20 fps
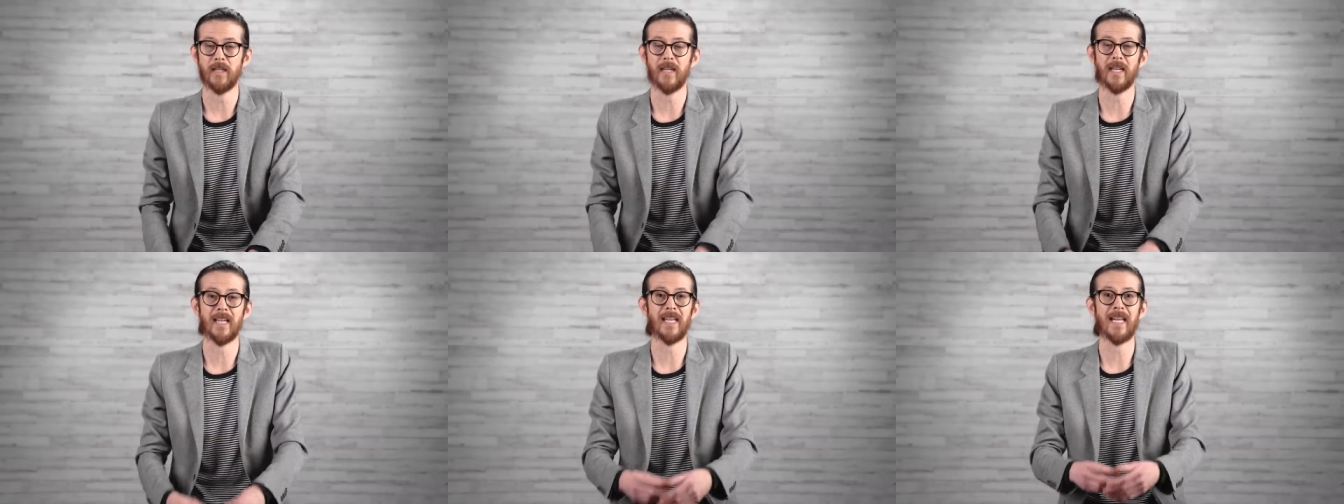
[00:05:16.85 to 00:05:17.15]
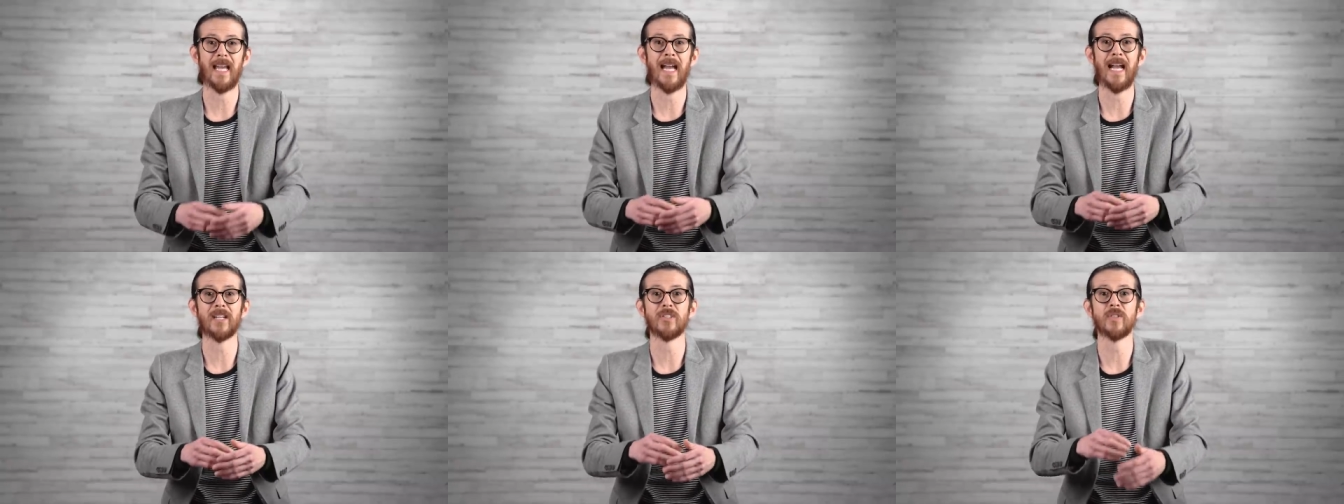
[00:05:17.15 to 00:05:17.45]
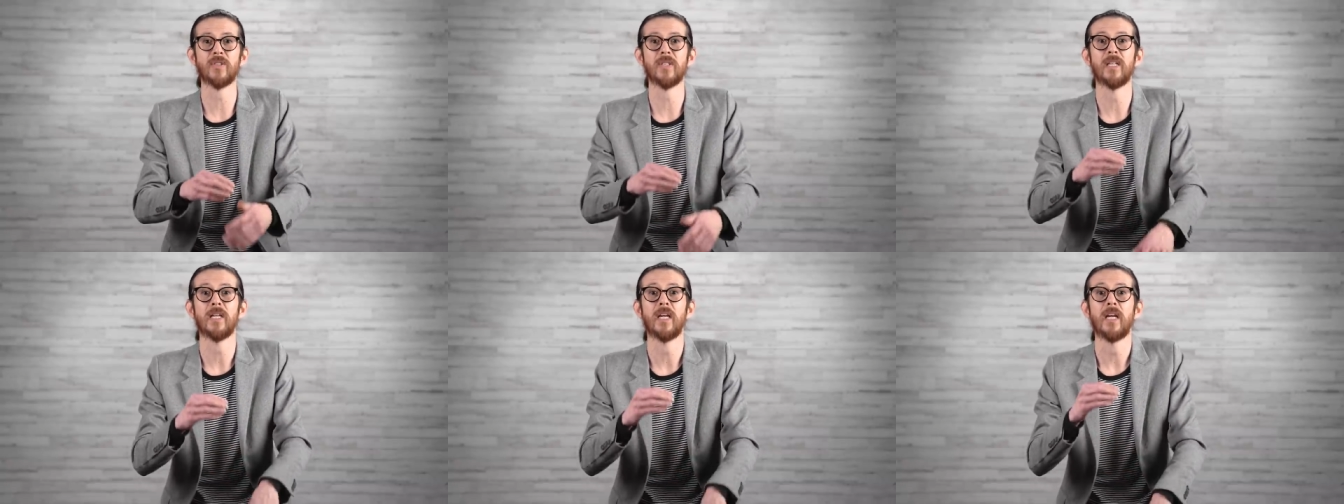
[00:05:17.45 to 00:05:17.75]
It can
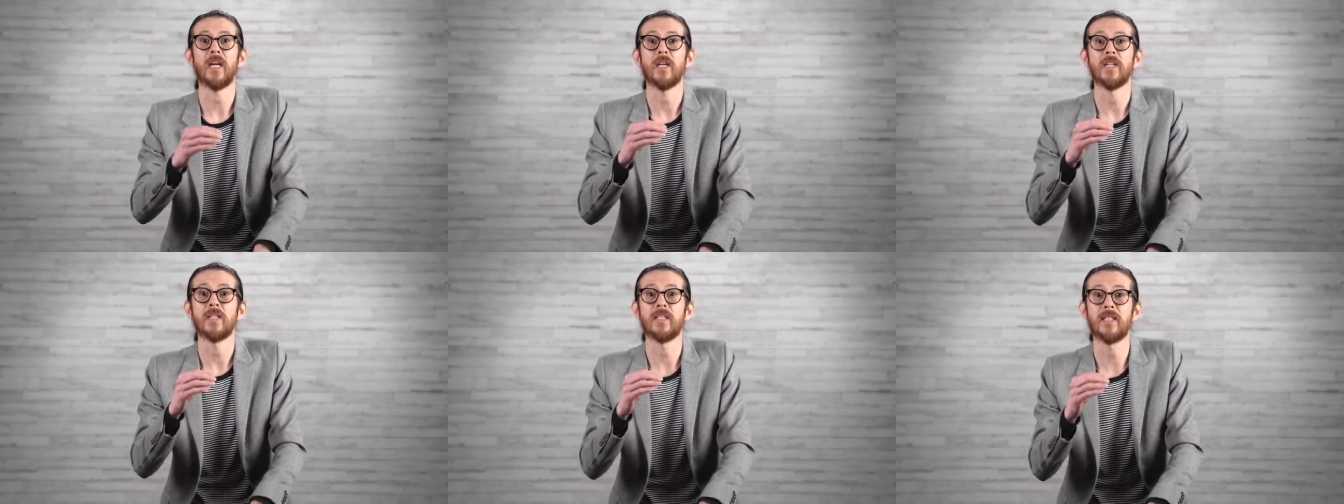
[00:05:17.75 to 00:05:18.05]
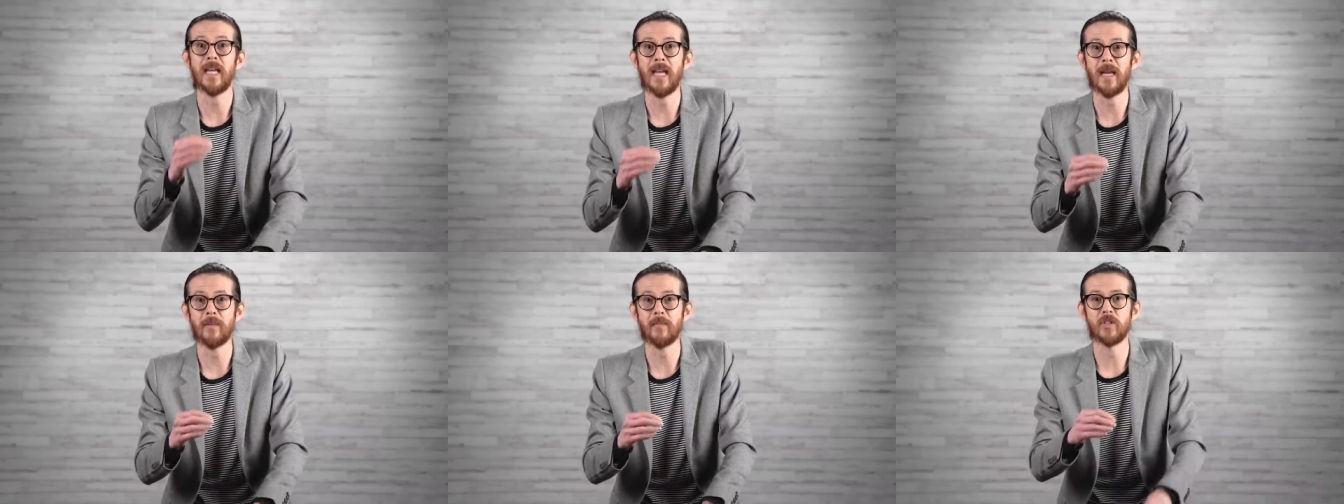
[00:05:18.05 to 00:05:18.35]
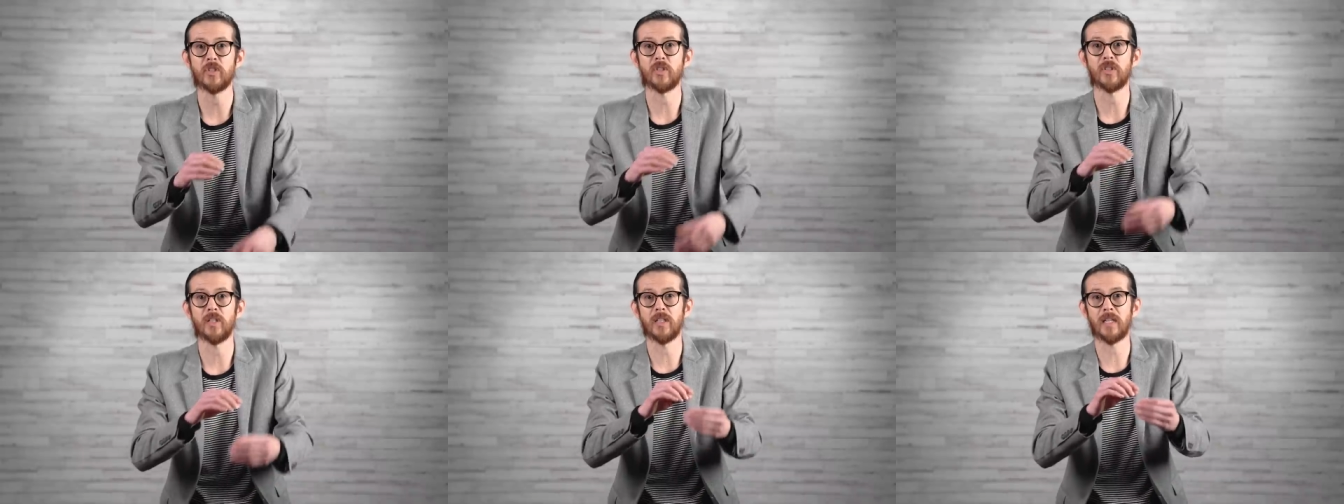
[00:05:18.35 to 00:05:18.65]
actually
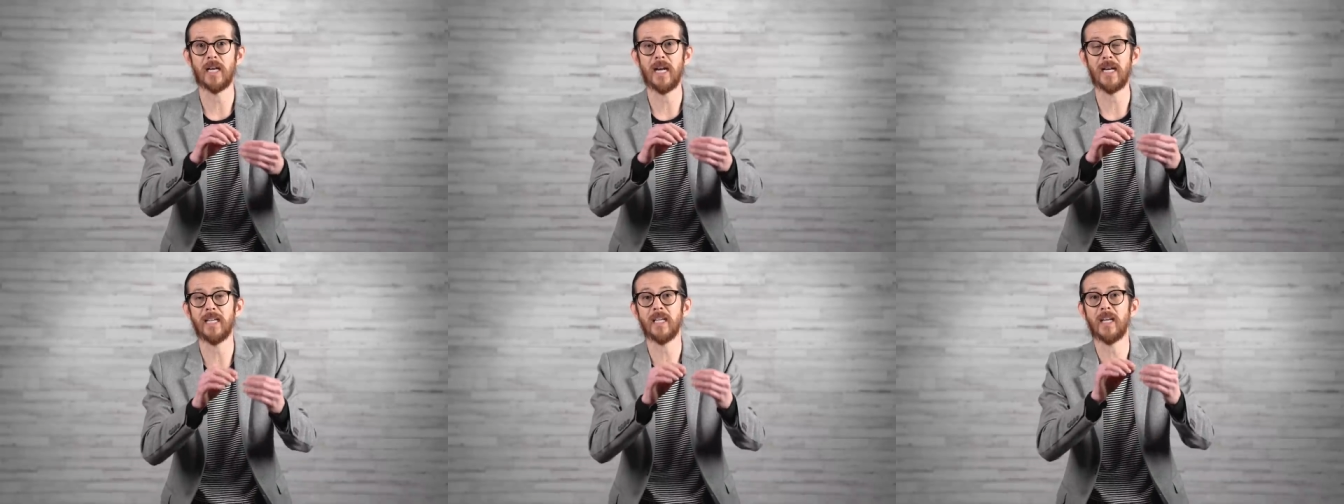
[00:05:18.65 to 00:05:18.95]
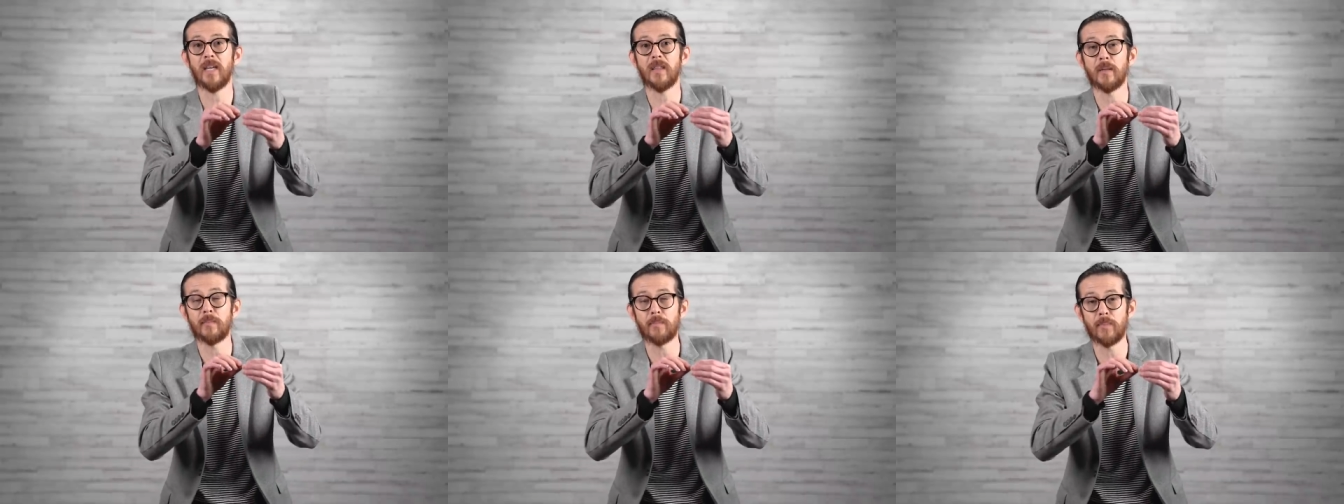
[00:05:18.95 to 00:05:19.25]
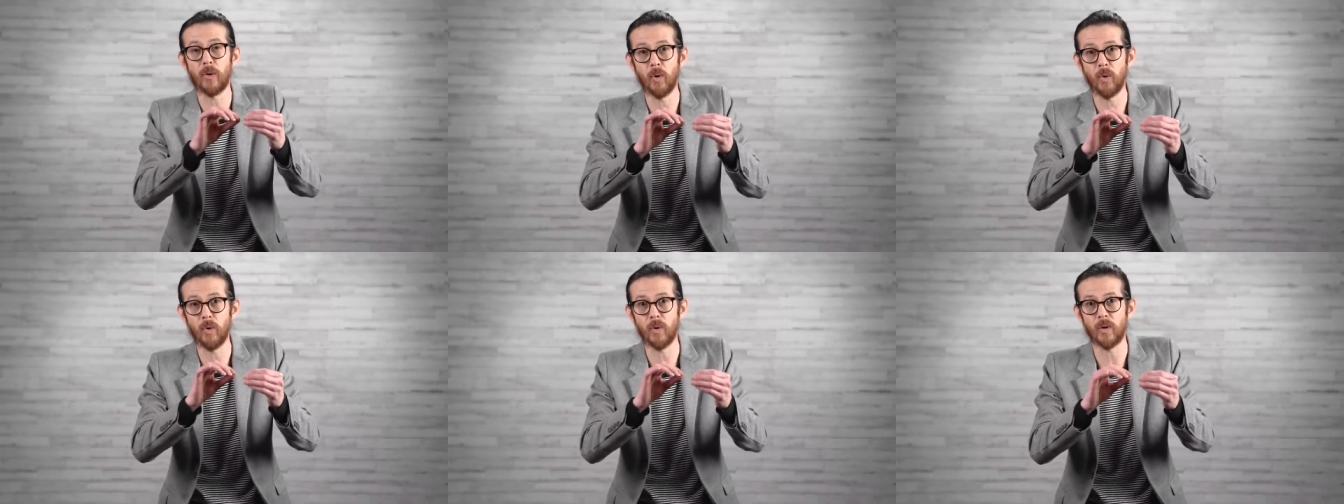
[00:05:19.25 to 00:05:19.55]
damage the lining and the
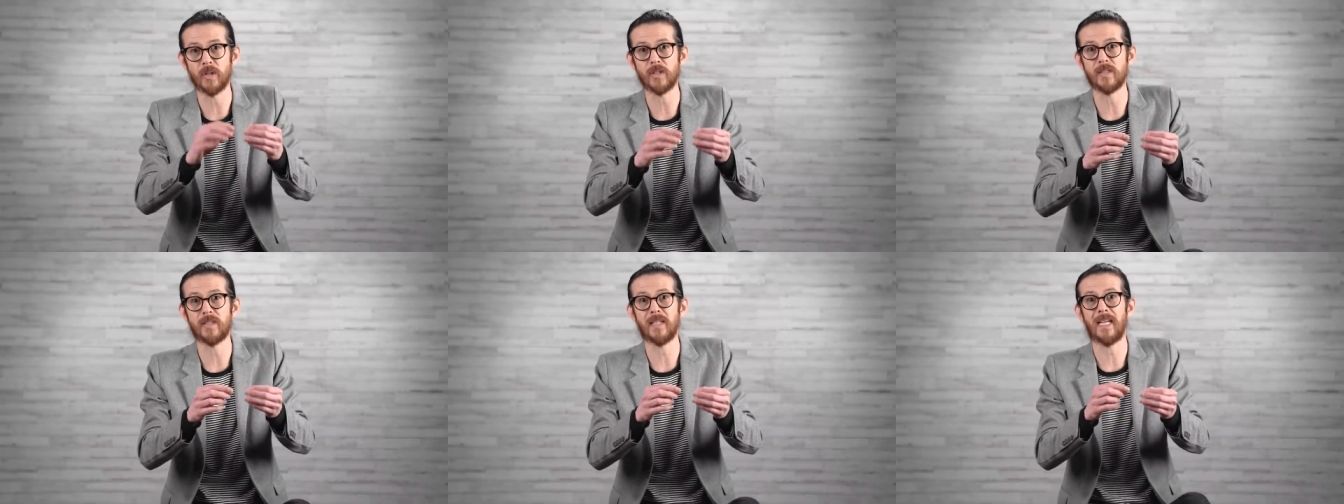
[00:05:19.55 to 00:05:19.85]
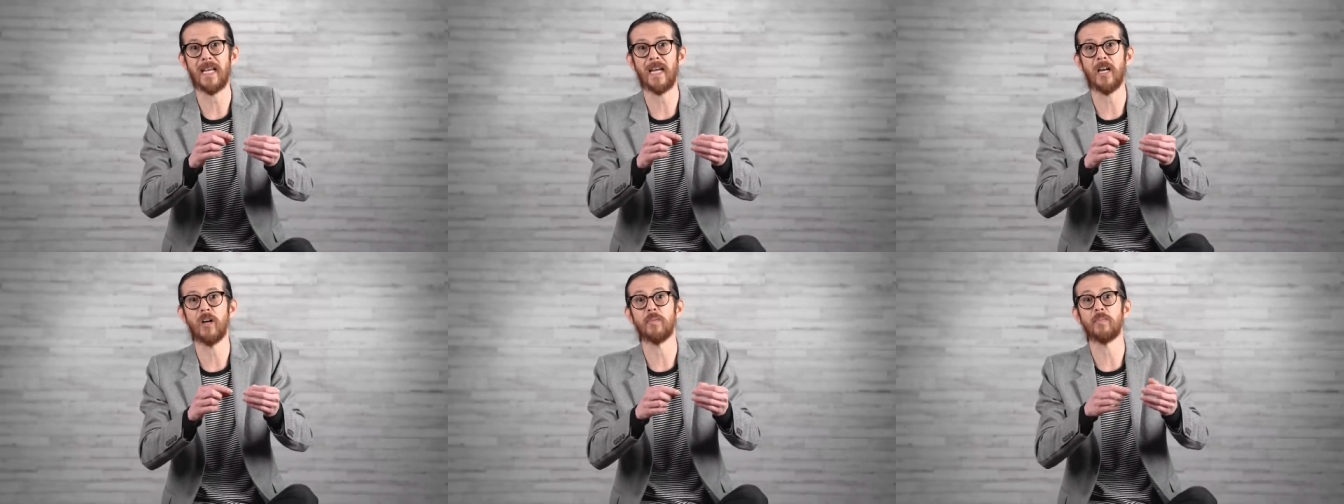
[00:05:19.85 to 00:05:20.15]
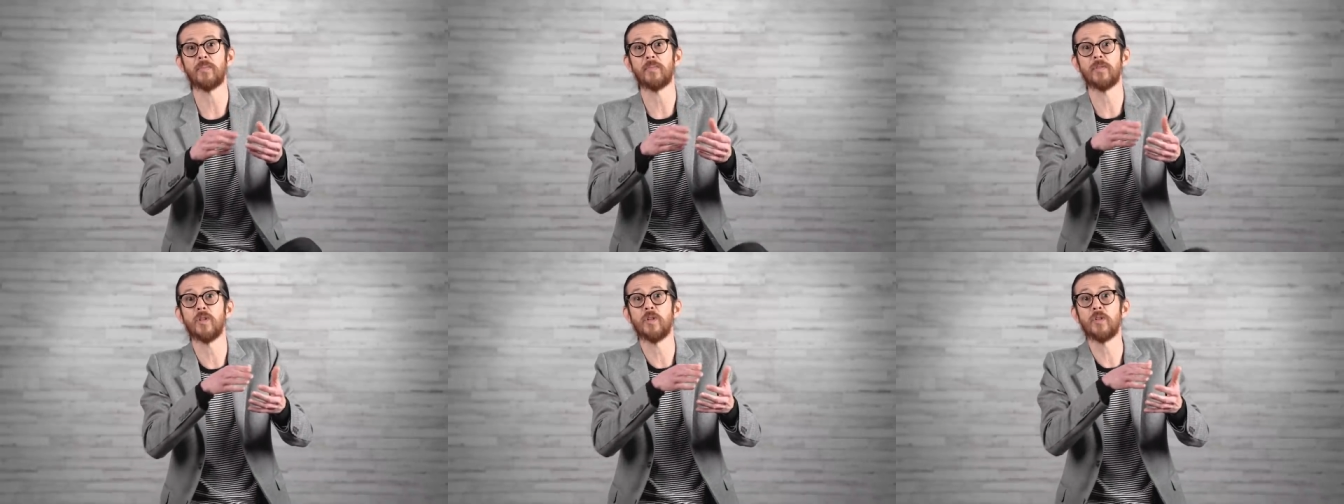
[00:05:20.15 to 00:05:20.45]
pores that
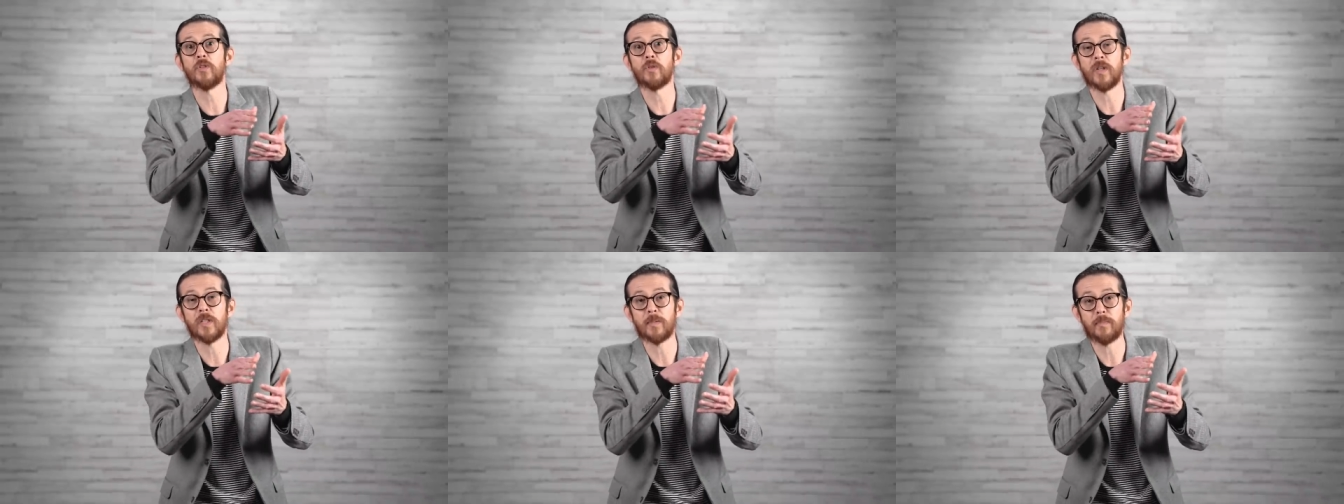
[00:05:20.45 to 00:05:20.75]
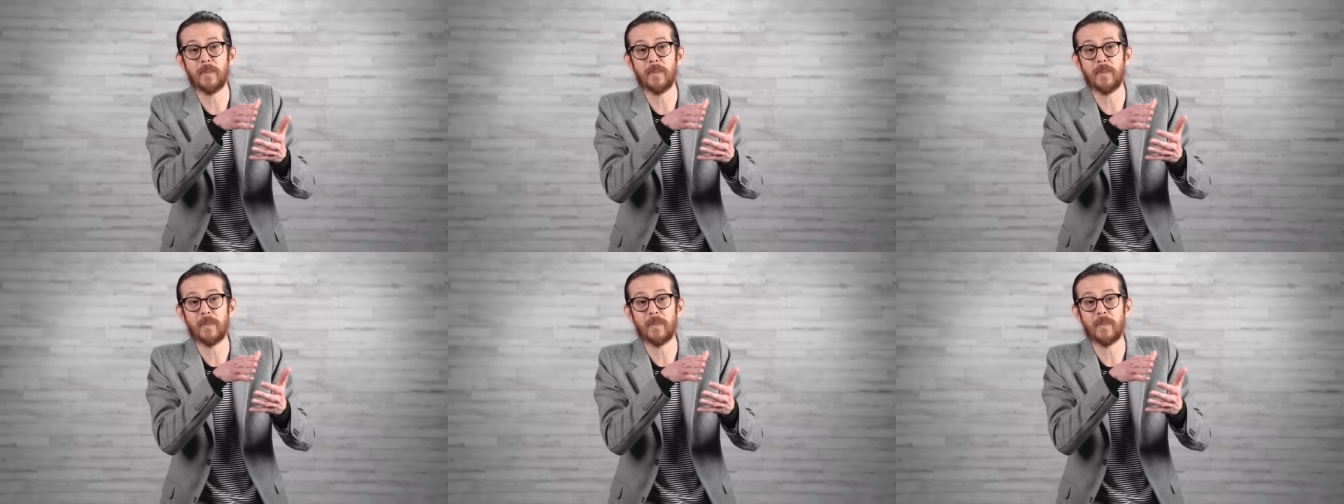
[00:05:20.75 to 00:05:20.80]
help nutrients